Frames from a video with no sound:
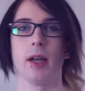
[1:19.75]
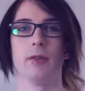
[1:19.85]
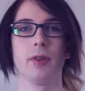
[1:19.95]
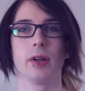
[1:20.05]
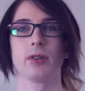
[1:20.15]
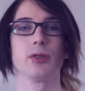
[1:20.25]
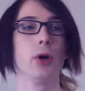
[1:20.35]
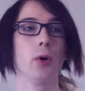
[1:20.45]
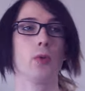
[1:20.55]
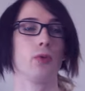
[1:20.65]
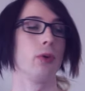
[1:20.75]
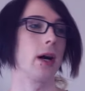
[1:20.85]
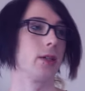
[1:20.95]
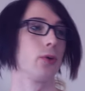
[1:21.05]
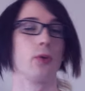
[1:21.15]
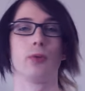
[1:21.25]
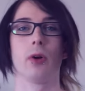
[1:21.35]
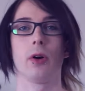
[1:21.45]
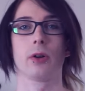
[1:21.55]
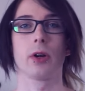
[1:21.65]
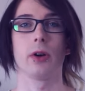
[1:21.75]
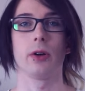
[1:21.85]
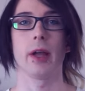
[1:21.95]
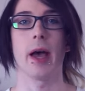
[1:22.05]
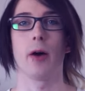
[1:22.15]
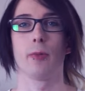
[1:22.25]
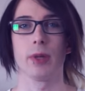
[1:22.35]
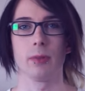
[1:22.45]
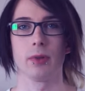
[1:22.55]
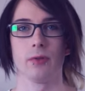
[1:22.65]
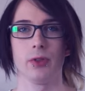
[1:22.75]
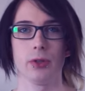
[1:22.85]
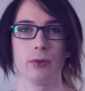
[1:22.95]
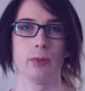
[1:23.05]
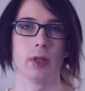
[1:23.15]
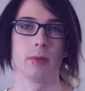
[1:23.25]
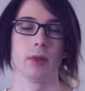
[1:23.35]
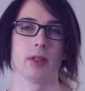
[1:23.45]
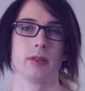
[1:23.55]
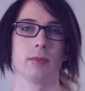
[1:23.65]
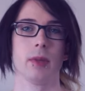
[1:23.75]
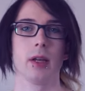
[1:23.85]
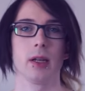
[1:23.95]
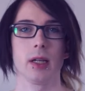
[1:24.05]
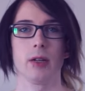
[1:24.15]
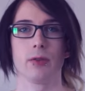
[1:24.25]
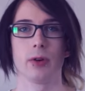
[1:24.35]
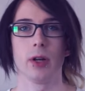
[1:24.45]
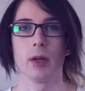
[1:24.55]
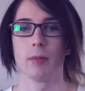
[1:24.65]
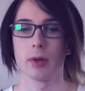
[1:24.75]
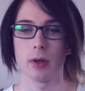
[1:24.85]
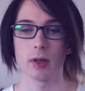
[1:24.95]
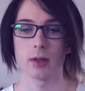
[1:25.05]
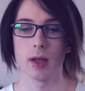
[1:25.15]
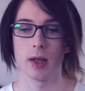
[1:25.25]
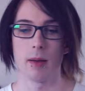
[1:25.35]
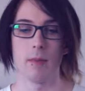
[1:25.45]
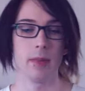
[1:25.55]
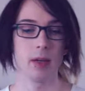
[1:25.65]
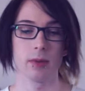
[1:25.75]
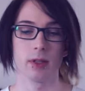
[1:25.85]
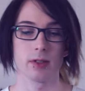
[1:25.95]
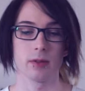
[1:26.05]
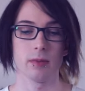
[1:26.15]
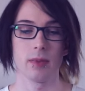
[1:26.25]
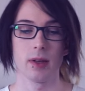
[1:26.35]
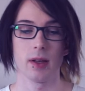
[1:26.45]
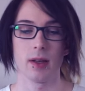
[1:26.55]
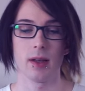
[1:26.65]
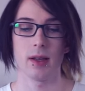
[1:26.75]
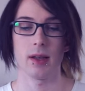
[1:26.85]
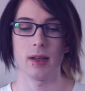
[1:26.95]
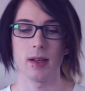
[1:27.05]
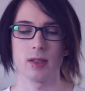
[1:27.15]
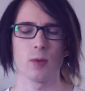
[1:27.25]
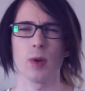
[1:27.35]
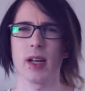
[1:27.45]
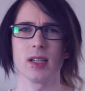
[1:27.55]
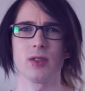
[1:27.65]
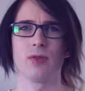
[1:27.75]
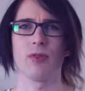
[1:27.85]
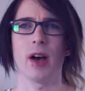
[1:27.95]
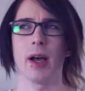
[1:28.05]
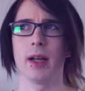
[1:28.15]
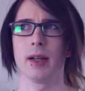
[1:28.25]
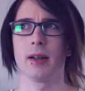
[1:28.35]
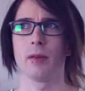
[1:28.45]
And there's no right or wrong on how people view minimalism either. Because minimalism is a way to find